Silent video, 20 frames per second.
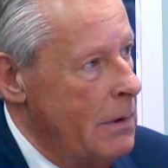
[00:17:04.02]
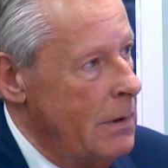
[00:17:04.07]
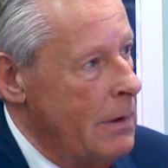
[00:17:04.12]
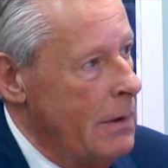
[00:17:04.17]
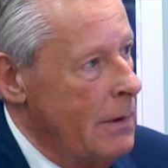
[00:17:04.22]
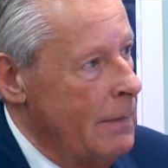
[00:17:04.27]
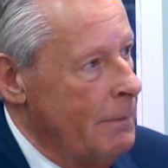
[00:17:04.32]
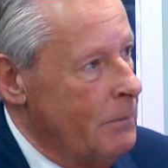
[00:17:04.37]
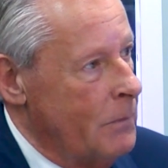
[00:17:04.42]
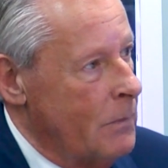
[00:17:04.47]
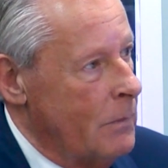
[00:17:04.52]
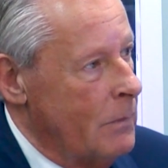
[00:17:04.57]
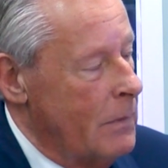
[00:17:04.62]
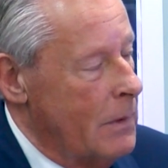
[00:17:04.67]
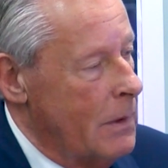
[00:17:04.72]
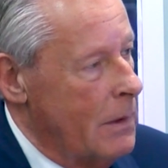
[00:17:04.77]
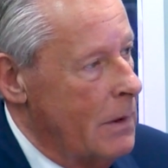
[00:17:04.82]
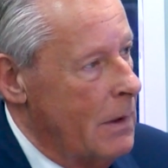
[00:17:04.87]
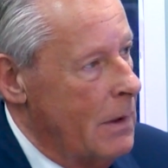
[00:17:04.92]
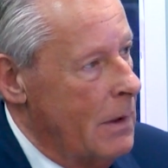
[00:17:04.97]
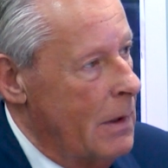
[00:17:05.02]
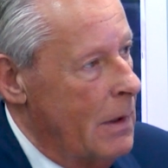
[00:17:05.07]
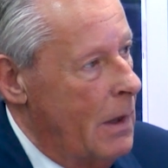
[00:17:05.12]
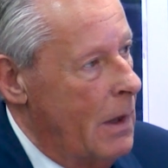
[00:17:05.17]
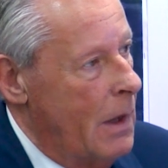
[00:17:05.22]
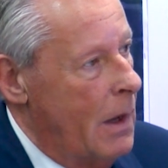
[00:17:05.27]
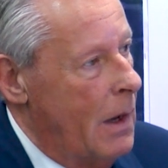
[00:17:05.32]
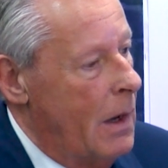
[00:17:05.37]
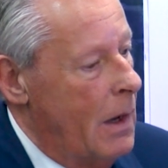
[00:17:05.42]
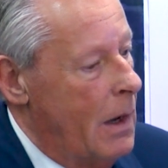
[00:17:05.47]
It's a privilege to have
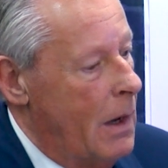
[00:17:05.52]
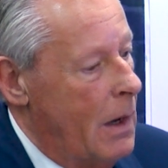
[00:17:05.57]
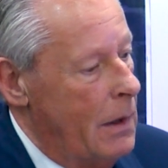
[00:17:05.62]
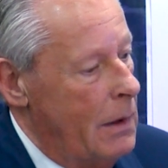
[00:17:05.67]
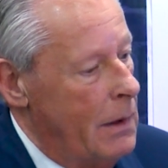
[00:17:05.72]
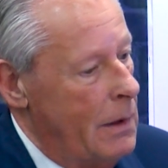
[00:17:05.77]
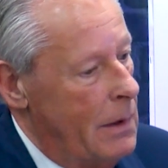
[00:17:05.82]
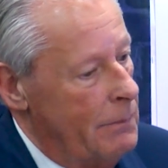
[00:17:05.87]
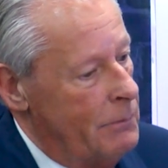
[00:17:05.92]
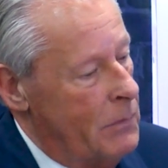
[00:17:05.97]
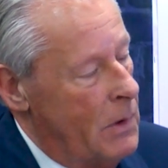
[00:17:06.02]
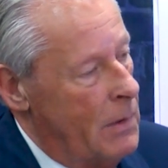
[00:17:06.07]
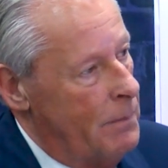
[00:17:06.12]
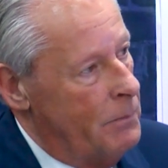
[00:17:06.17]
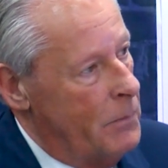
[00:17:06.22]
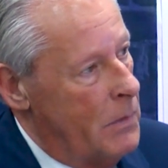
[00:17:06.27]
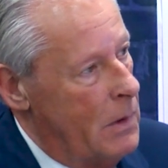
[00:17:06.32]
your own home. You have to,